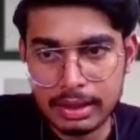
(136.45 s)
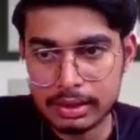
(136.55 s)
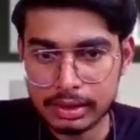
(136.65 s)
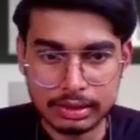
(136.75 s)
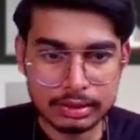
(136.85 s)

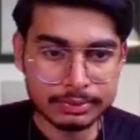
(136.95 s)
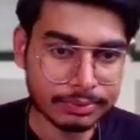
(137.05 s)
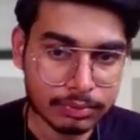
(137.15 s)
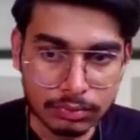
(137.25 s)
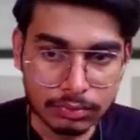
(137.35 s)
for this
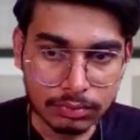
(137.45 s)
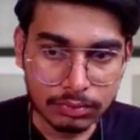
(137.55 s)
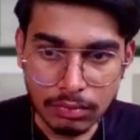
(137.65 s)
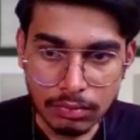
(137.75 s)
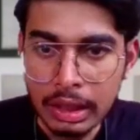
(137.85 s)
string is
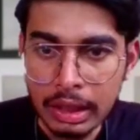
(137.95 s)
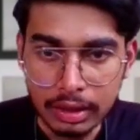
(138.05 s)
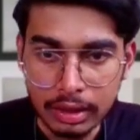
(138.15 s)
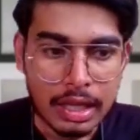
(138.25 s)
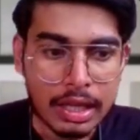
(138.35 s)
not a
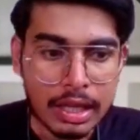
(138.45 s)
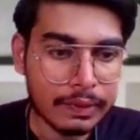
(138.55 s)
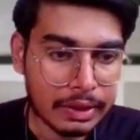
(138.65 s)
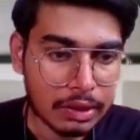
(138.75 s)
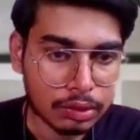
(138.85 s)
valid
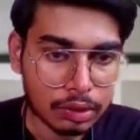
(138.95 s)
parenthesis.